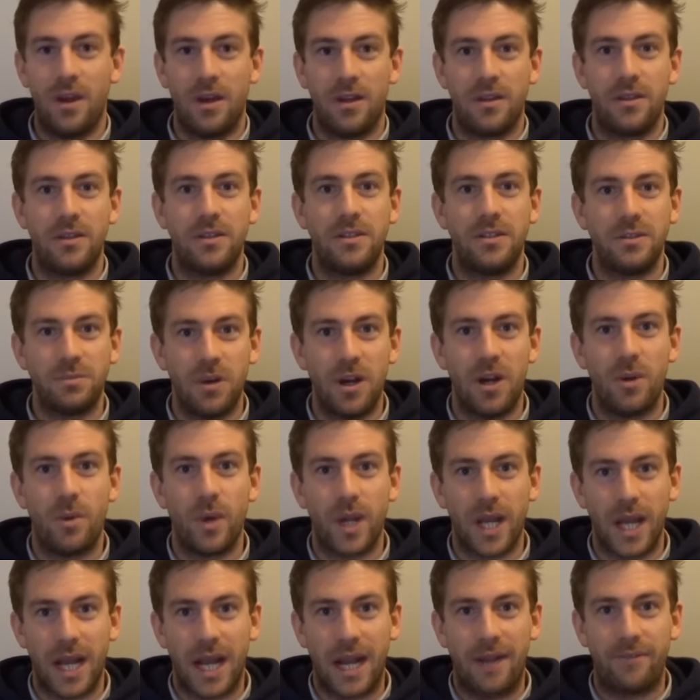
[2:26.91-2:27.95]
This is where we're
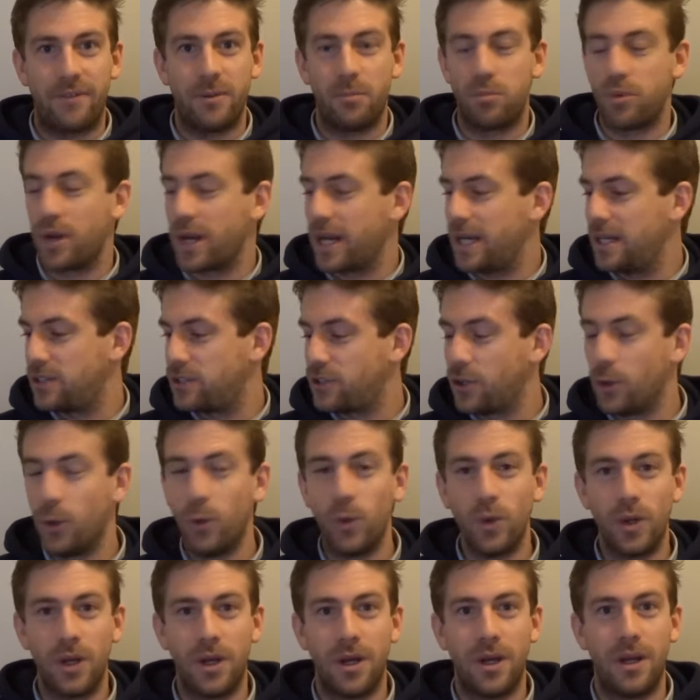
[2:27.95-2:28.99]
going to have to bring in a
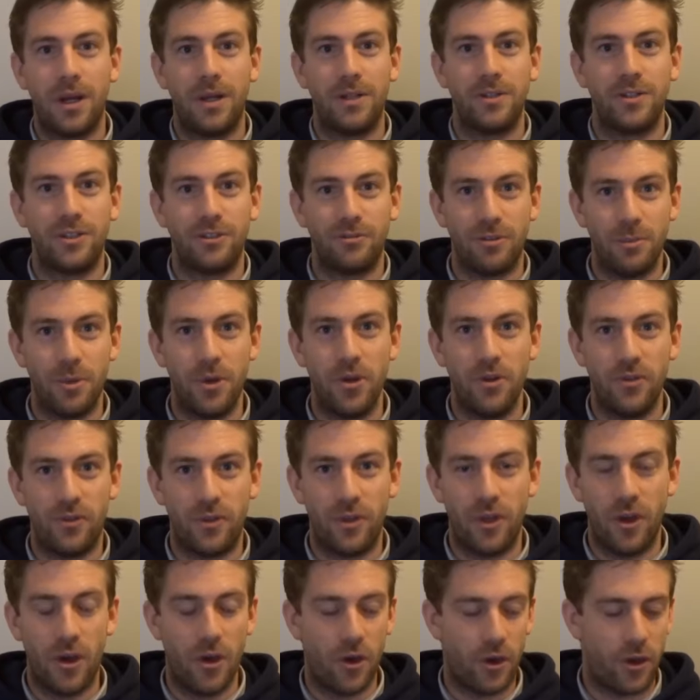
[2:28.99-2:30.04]
tool to remove
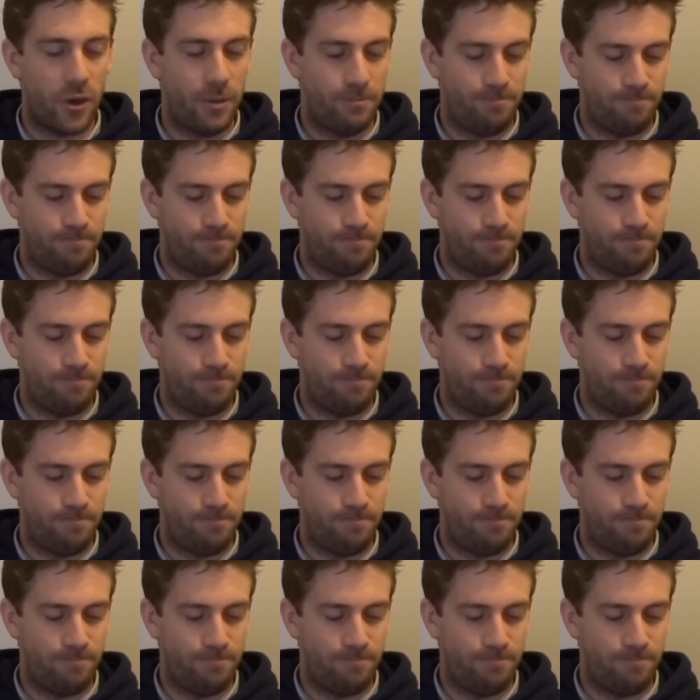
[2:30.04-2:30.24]
the hook.